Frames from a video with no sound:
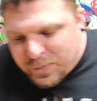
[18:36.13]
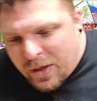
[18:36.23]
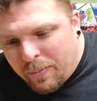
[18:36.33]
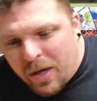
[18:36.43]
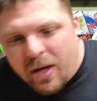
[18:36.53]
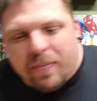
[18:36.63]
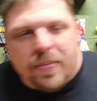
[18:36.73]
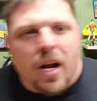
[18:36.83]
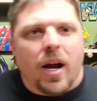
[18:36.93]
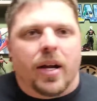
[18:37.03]
But,
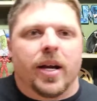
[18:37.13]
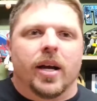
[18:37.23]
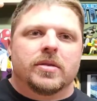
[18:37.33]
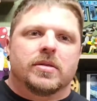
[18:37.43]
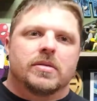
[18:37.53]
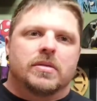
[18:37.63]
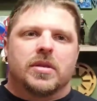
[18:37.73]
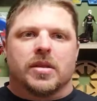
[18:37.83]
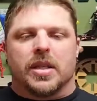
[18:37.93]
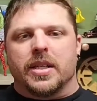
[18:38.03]
alright, guys,
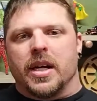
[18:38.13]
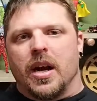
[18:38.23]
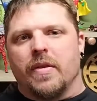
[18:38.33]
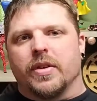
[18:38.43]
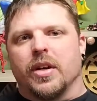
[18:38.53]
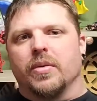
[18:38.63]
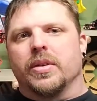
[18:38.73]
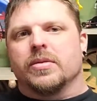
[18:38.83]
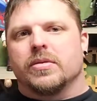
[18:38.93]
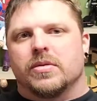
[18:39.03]
y'all take care. Have a good
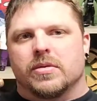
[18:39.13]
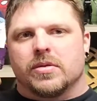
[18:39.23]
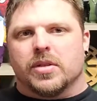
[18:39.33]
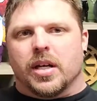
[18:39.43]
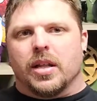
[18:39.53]
one. I